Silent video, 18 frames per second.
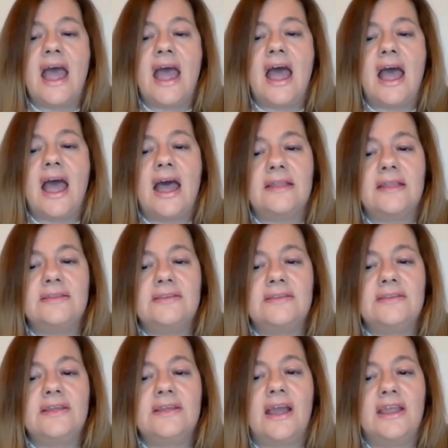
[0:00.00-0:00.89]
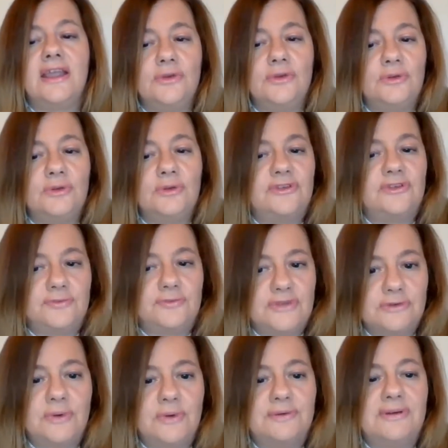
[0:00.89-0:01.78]
and I use
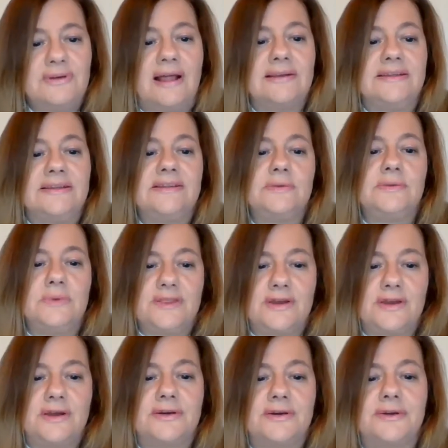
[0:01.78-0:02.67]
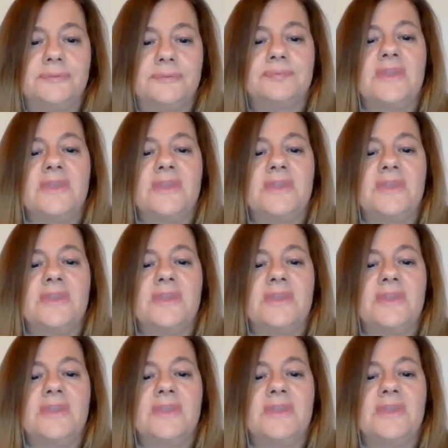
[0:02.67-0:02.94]
virtual reality with her.